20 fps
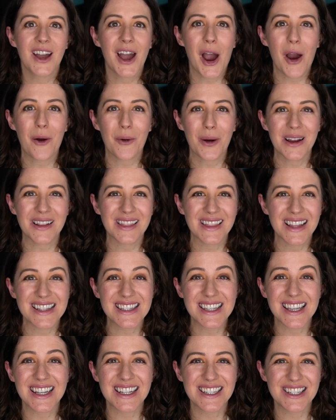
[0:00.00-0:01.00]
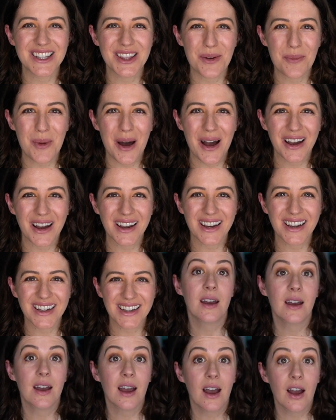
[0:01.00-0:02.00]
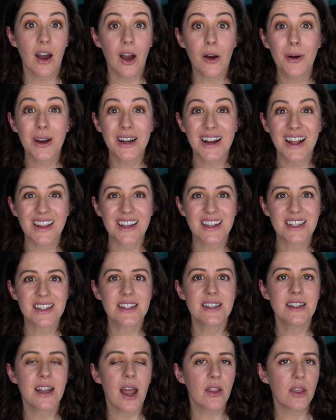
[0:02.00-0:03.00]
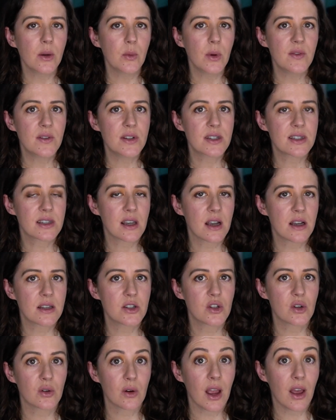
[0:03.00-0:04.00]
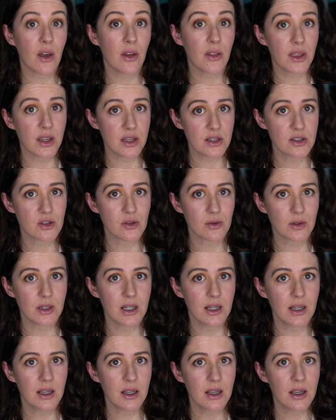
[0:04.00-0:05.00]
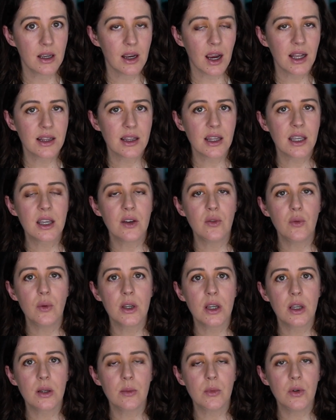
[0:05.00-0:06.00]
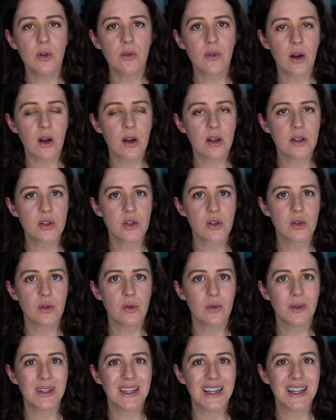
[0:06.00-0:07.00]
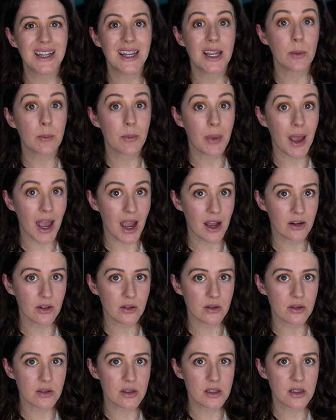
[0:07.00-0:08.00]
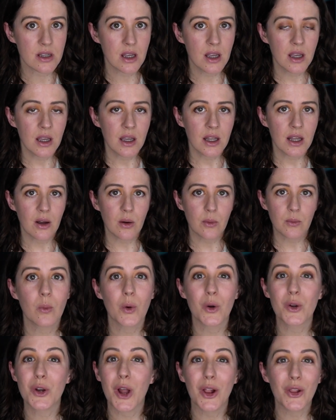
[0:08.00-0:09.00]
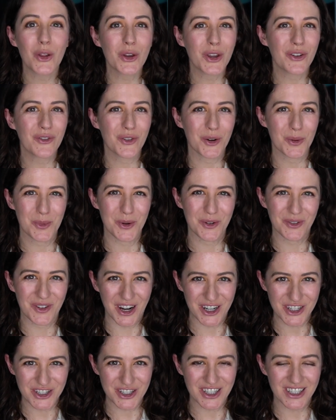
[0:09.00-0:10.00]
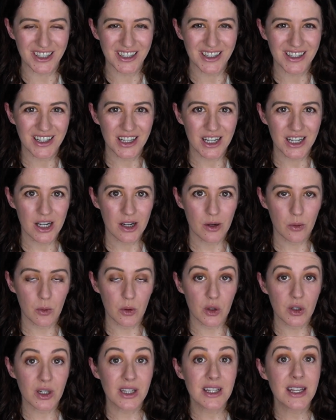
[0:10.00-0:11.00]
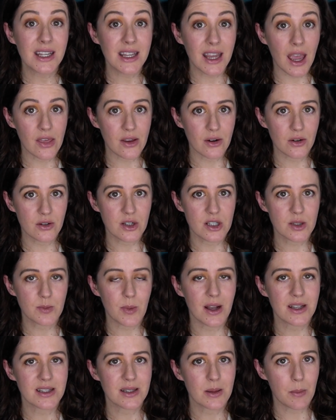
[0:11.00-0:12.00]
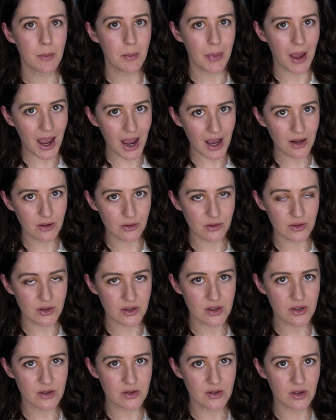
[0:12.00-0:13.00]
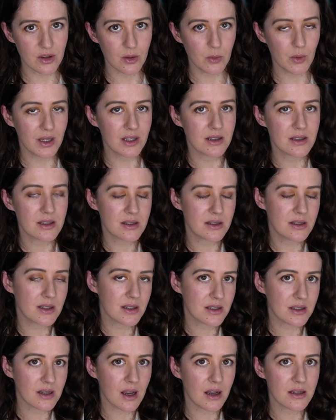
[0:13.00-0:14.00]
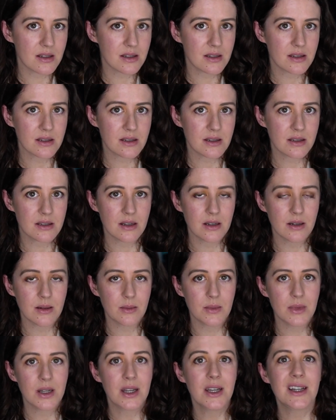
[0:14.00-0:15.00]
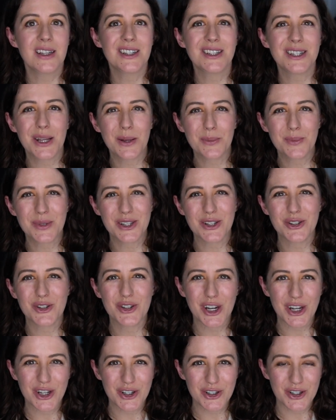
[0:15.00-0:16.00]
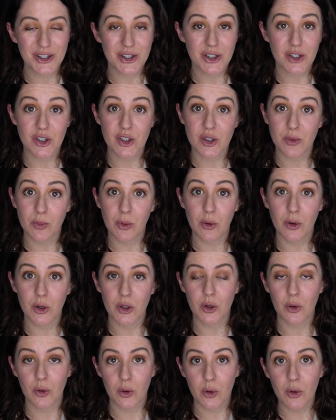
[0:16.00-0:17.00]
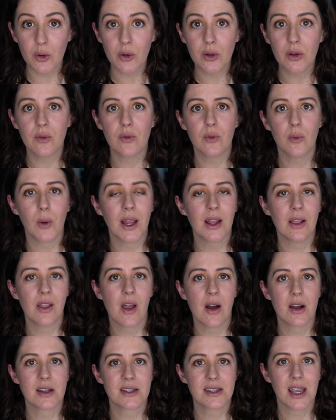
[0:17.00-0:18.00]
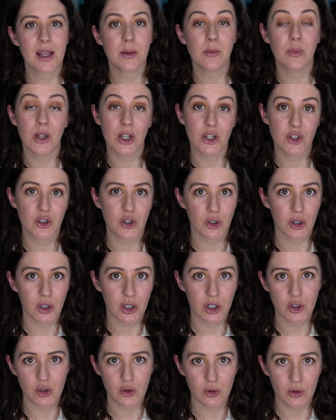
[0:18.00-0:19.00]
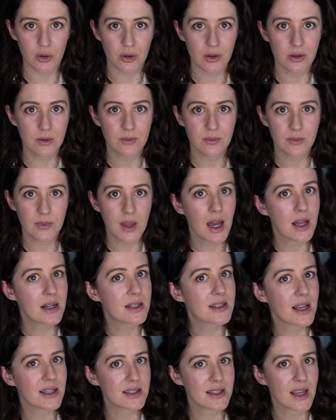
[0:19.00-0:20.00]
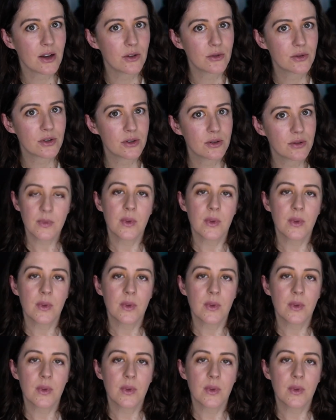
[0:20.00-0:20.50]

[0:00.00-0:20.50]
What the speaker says: All right, let's get into the mock. All right, Alex, now that we've discussed your health history, I'd like if we could move on to eating patterns. Now, we're not looking for perfection. We're looking together to spot some patterns so that we can discuss some tips and changes to support your goal of weight loss and blood sugar control. How does that sound?